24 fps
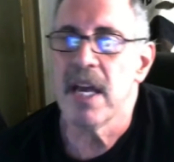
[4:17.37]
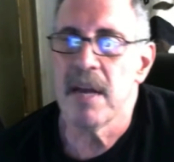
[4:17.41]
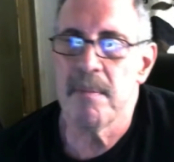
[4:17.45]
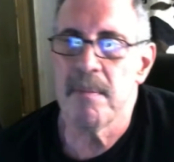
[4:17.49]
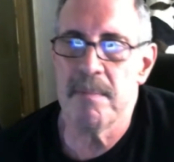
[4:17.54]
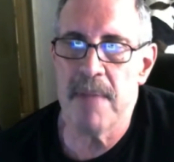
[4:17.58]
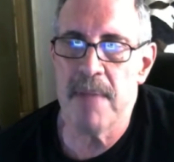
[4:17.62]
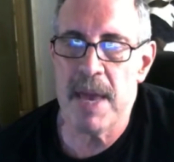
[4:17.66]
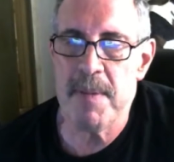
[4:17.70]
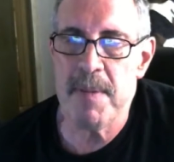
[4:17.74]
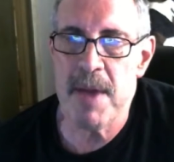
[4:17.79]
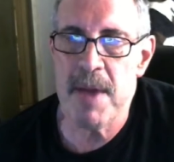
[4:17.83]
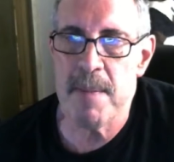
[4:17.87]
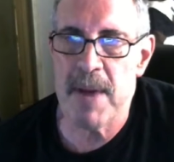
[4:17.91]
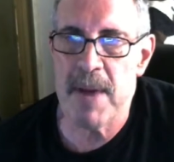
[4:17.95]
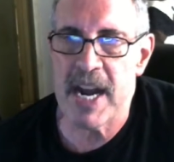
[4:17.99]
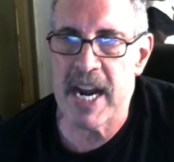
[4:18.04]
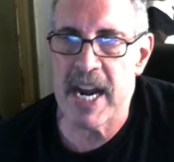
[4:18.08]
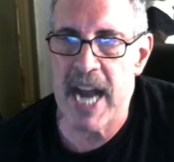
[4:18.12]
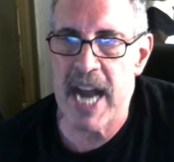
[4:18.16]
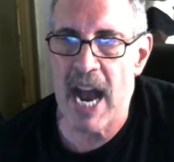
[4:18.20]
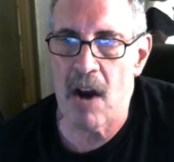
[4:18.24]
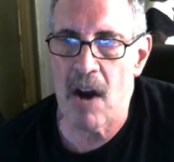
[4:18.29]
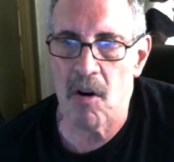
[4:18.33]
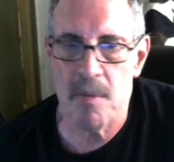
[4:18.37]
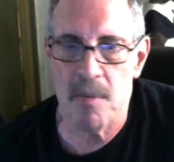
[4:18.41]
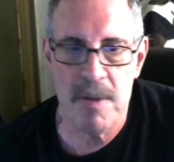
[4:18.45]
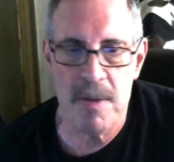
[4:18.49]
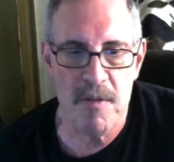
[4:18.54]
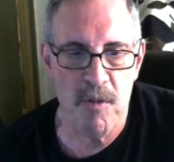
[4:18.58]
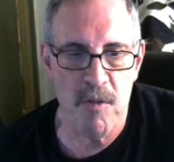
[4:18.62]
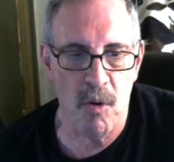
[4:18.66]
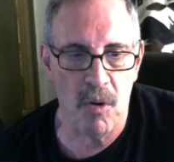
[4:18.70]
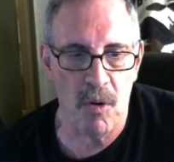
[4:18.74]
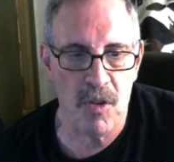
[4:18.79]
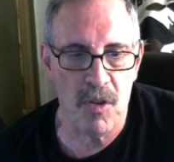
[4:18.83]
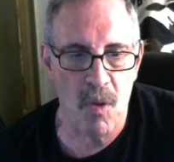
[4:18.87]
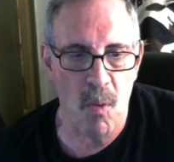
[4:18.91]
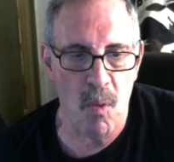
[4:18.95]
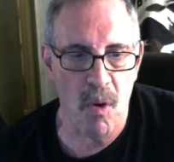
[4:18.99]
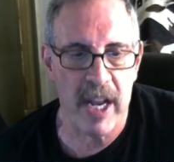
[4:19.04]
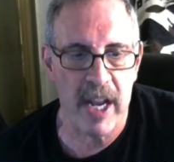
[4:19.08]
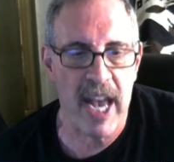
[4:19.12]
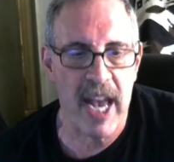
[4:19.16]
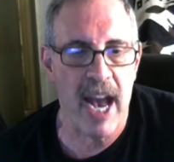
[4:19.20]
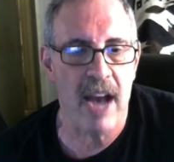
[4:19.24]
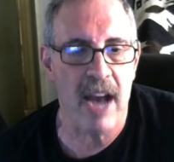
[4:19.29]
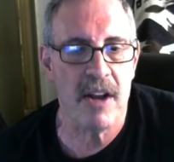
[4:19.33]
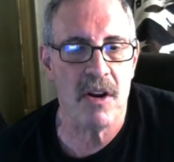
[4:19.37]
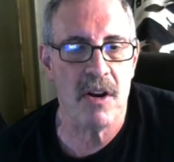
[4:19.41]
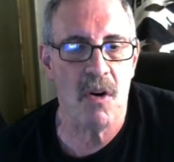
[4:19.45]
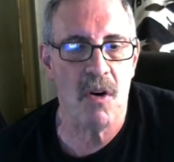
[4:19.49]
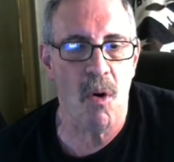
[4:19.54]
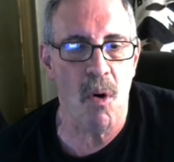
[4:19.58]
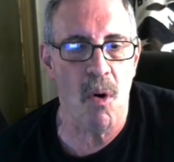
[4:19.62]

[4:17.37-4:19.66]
maybe about an hour before the workout,